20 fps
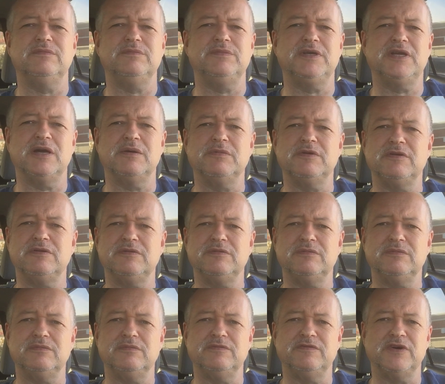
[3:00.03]
becoming
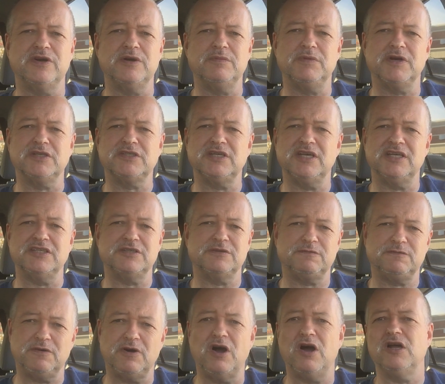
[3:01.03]
very much as a
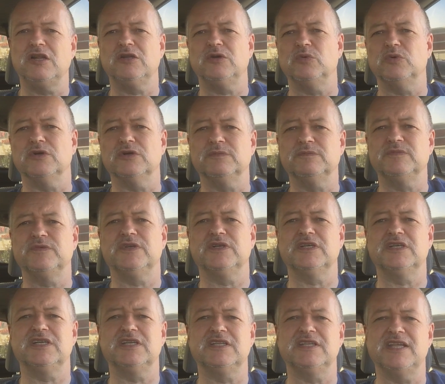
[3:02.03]
follower.
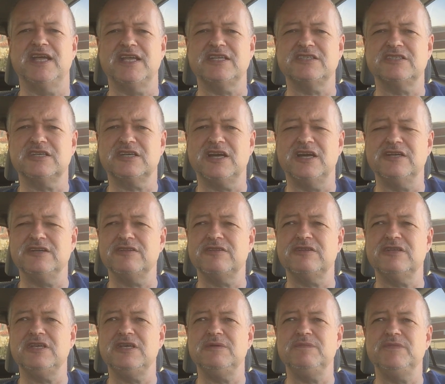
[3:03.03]
Again, that's the kind of
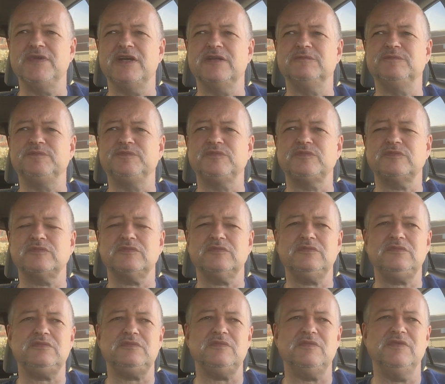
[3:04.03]
theme that
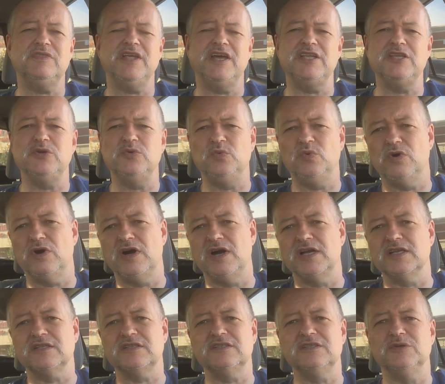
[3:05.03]
you
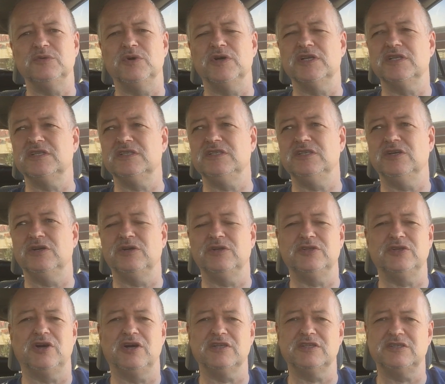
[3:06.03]
want. You want a
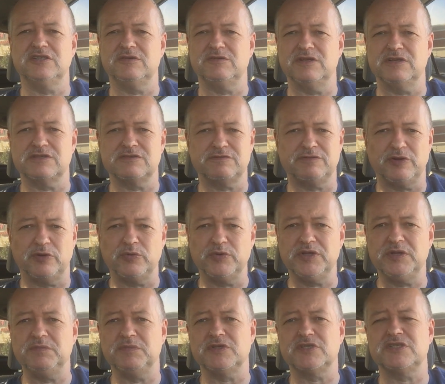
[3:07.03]
dog that's
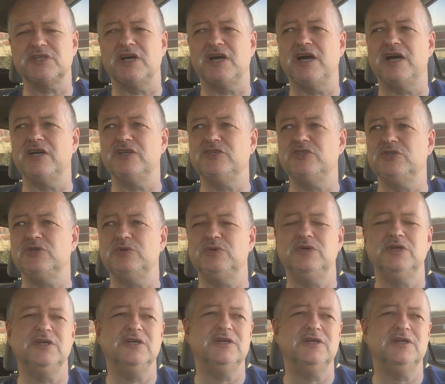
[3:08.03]
floating beside you.